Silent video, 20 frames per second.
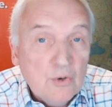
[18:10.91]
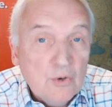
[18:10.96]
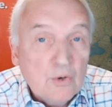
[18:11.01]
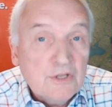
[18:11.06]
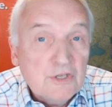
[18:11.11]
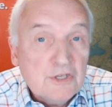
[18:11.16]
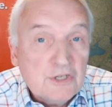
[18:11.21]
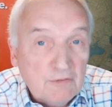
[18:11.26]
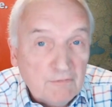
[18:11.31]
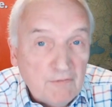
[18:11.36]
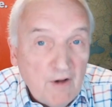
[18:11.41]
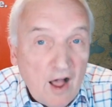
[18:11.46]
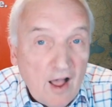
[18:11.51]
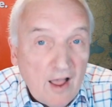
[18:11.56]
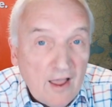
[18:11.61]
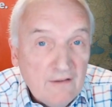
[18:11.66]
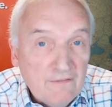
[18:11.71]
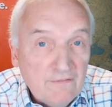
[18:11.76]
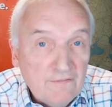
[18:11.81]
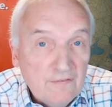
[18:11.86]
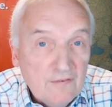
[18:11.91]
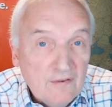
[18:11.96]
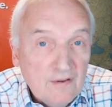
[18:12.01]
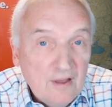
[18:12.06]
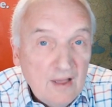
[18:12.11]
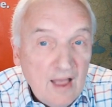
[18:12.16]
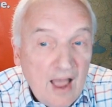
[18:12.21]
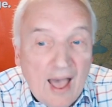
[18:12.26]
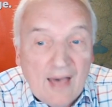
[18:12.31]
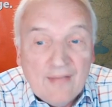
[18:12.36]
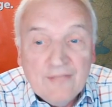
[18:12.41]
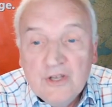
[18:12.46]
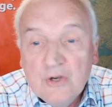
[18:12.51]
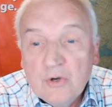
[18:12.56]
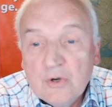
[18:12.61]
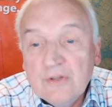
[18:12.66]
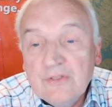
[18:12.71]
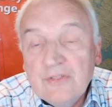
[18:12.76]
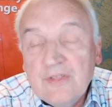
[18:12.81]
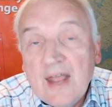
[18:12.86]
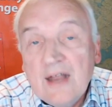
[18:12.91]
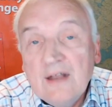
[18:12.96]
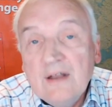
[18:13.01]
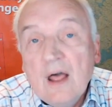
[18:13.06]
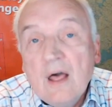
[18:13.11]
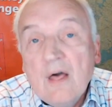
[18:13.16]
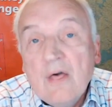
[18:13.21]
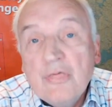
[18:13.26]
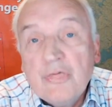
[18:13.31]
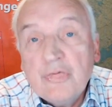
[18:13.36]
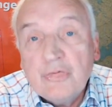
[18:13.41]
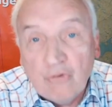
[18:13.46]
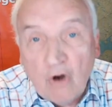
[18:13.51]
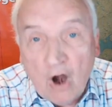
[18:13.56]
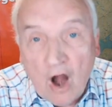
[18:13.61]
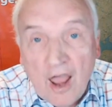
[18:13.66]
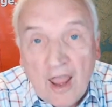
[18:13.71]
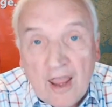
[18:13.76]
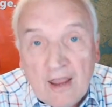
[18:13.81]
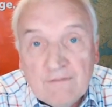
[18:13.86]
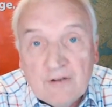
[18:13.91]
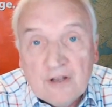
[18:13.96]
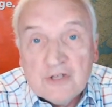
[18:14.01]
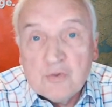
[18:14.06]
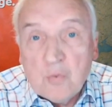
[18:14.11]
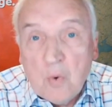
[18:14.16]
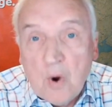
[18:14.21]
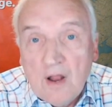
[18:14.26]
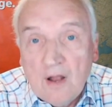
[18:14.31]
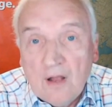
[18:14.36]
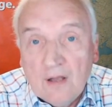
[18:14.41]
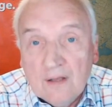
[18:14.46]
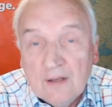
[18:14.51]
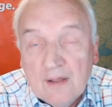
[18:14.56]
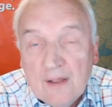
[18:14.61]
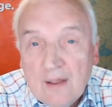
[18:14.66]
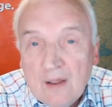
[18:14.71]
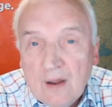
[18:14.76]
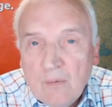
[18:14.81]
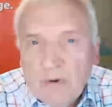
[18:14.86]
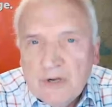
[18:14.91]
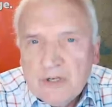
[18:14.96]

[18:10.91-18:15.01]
you can survive, and you can then thrive as well,